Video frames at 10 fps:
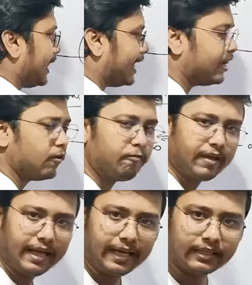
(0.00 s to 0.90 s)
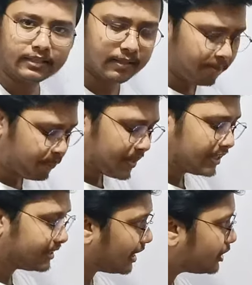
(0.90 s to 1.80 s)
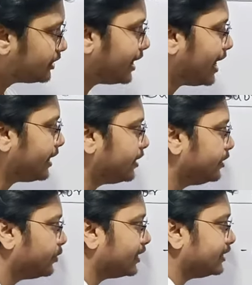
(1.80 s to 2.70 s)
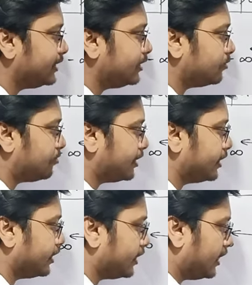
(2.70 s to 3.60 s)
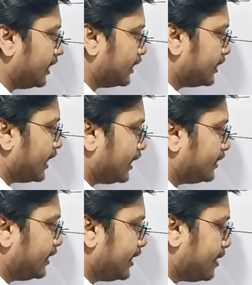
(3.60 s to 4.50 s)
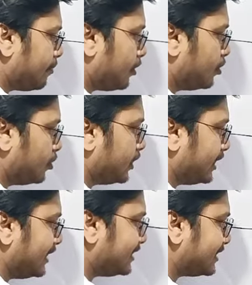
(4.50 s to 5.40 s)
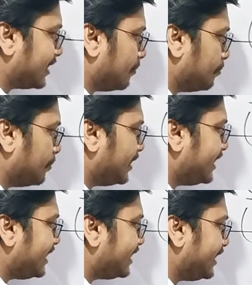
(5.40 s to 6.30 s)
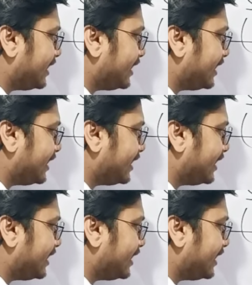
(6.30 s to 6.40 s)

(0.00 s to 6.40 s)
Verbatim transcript: n of x such that you can see in the figure that the neighborhood is completely